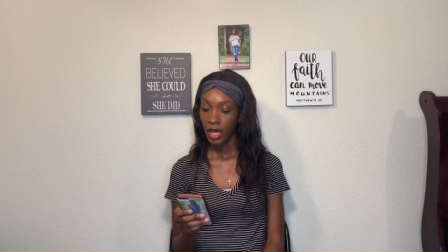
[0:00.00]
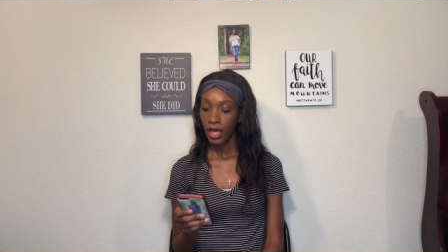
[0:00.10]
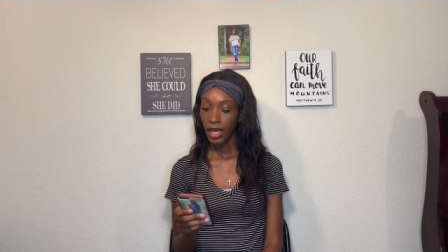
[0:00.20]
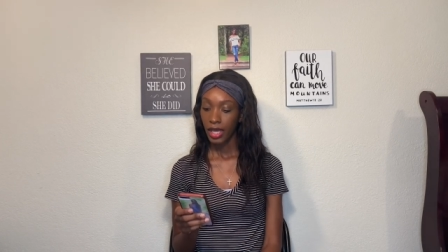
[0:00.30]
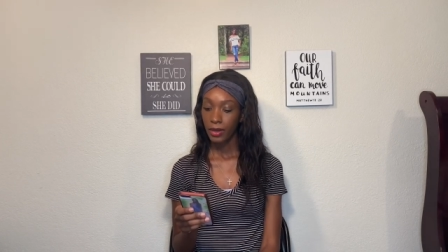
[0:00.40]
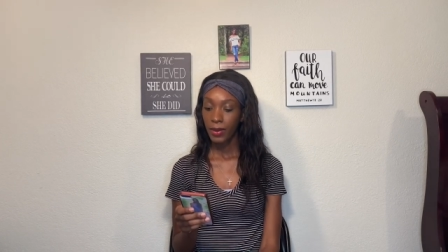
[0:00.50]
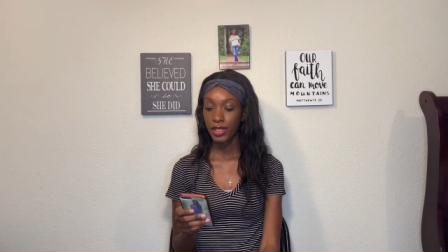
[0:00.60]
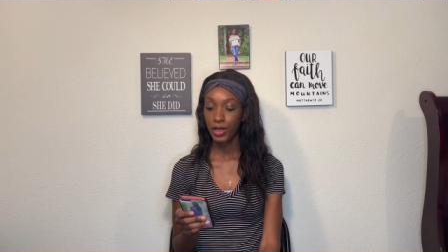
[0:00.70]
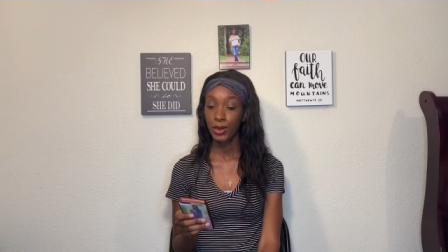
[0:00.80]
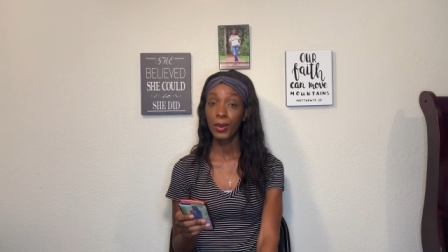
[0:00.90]
You
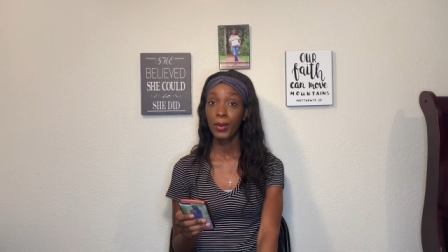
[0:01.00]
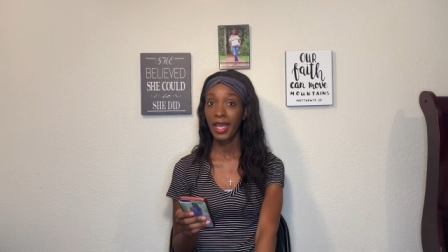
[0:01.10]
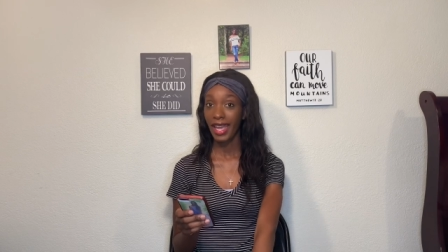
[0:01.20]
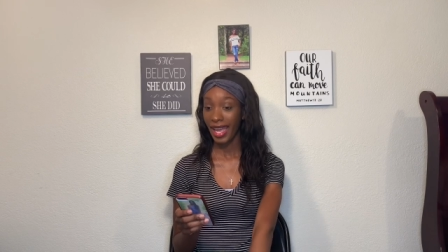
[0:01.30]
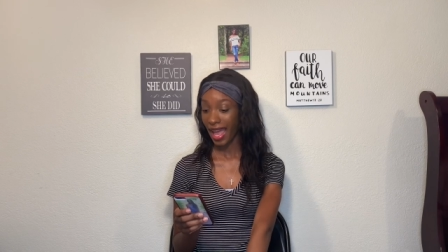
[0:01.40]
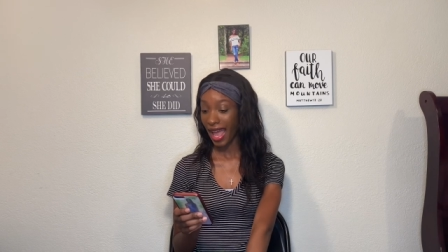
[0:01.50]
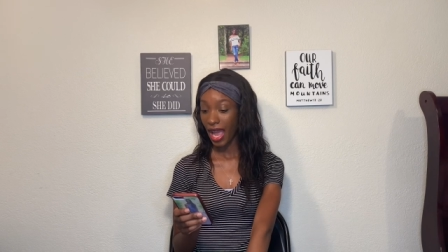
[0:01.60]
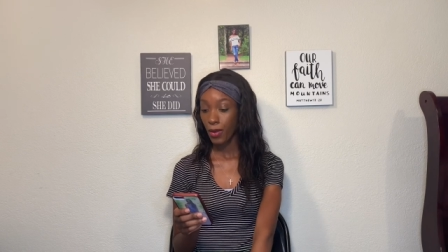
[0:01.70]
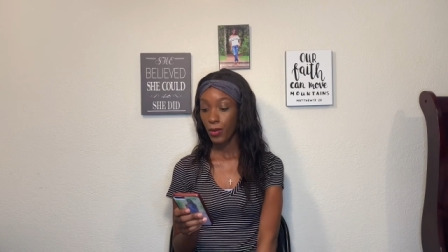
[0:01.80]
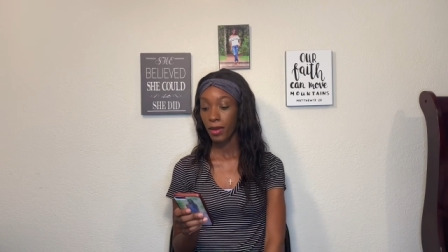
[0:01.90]
assume I
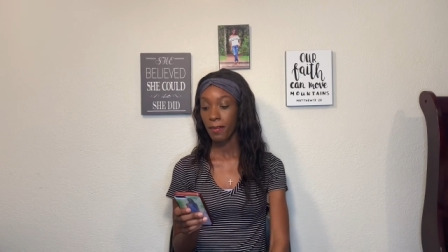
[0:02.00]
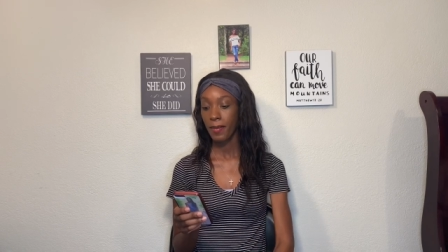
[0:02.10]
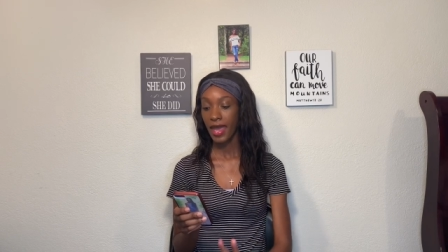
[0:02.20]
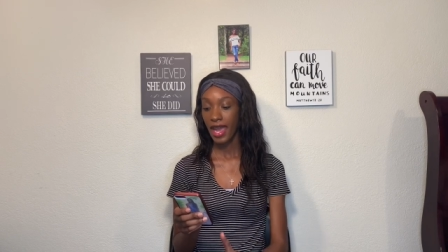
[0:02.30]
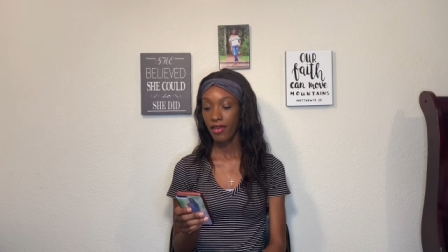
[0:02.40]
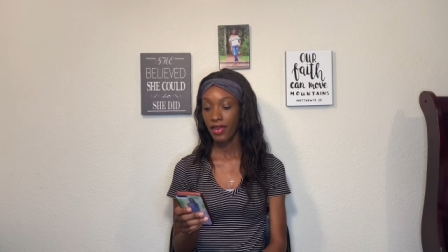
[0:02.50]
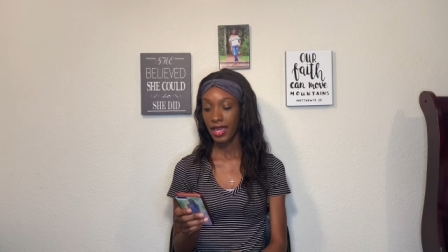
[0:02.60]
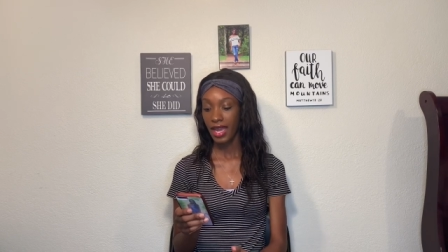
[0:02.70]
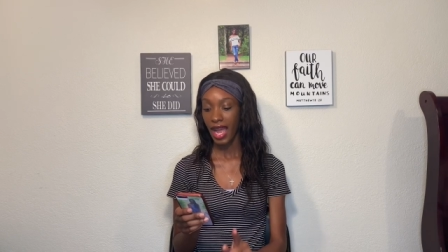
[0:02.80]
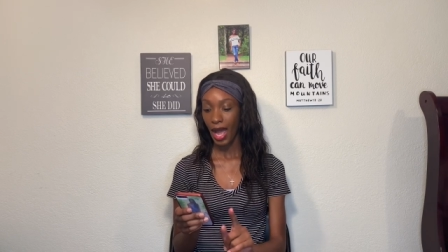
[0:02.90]
would marry
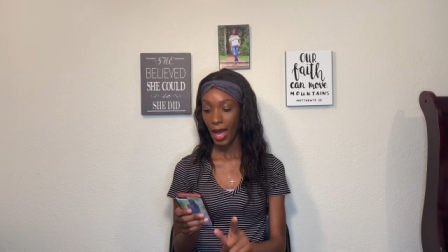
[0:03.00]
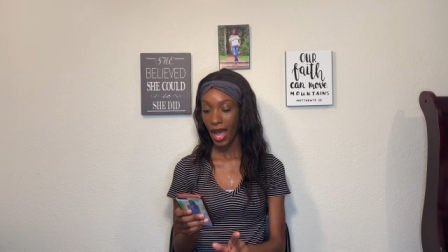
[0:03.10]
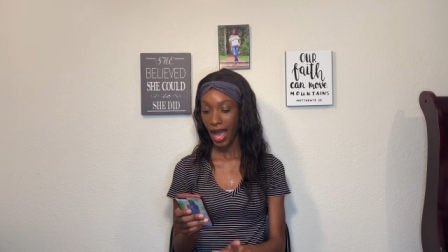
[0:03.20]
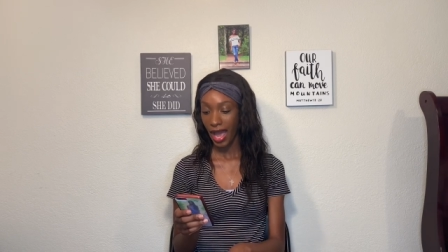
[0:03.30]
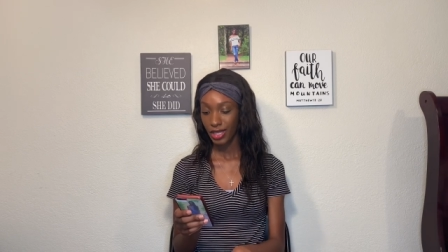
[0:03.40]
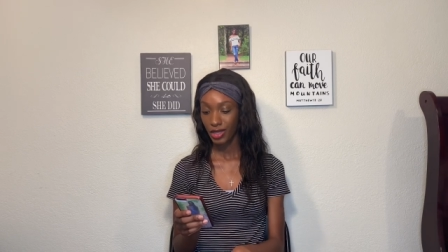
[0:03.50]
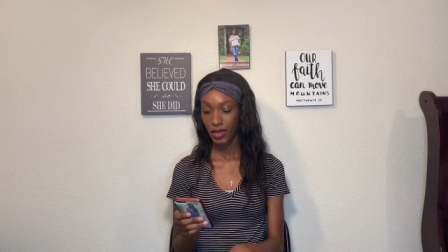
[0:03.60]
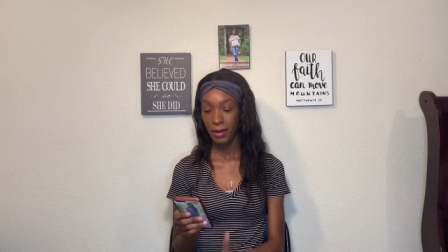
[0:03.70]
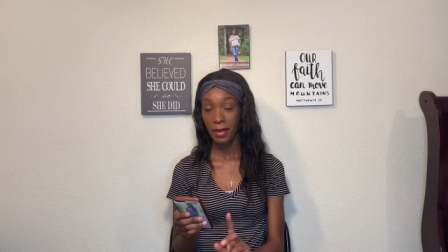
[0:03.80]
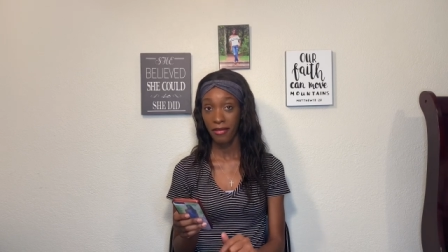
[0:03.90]
ice cream
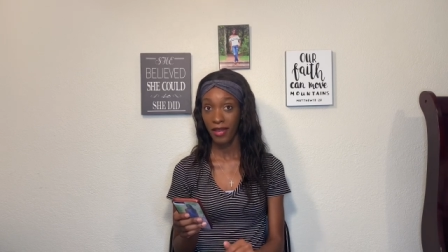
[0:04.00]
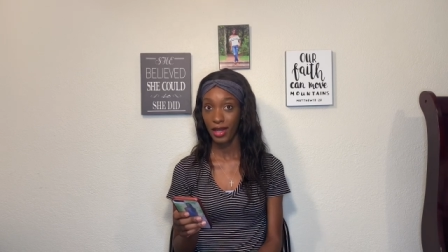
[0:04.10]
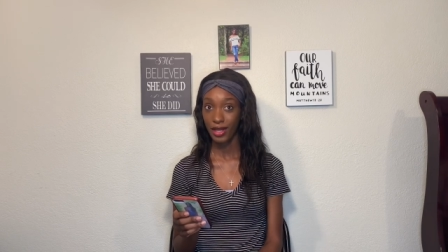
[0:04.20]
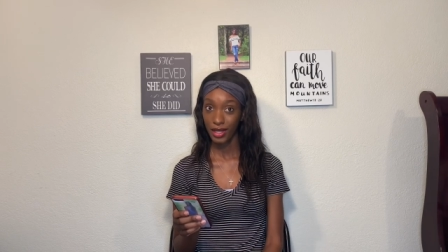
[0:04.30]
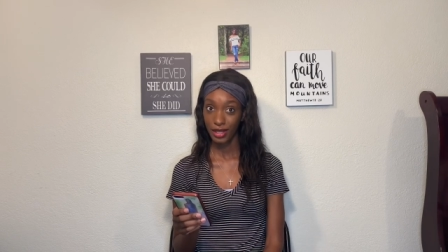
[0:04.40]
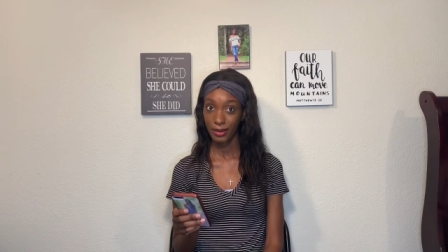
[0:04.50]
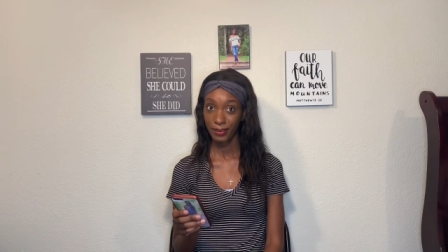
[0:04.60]
if I could.